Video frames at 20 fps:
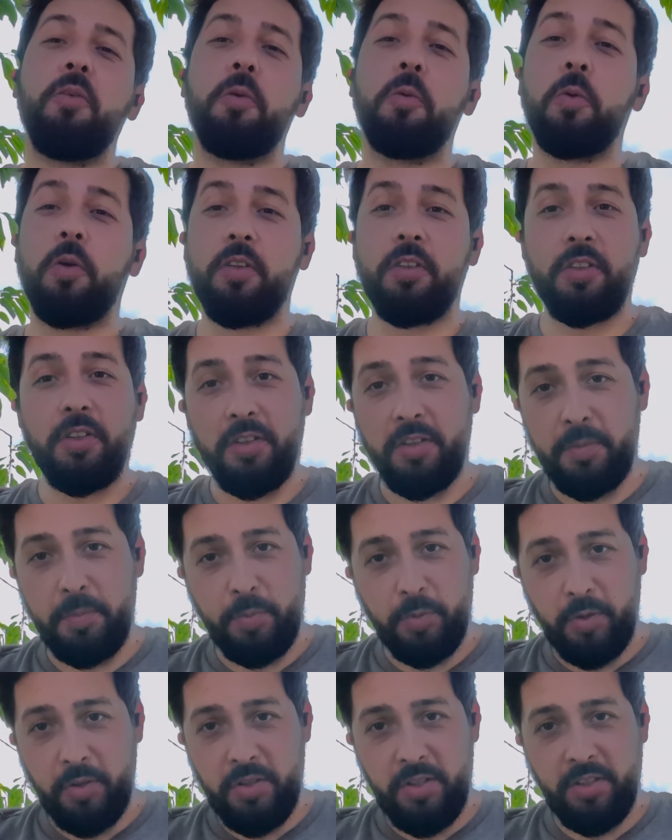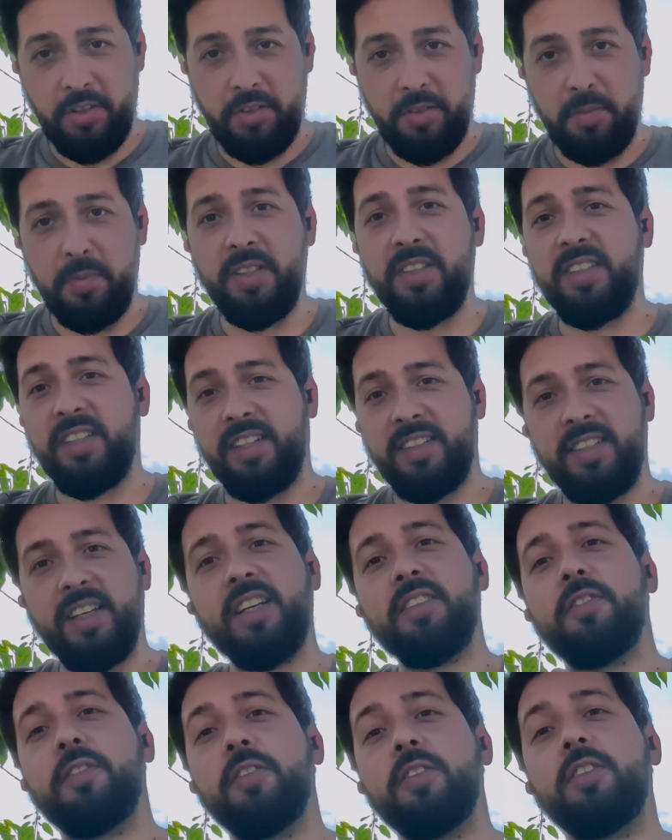We want your project to be
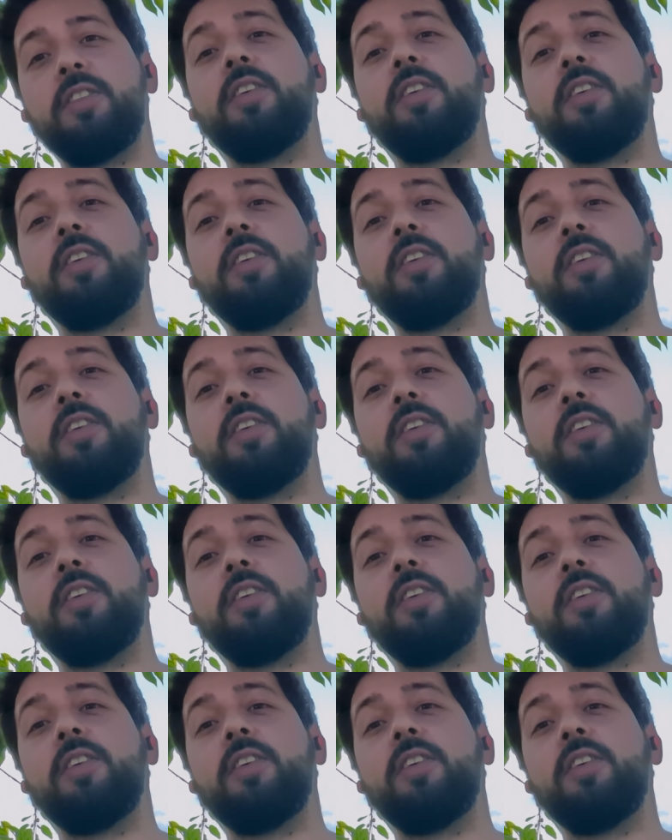successful.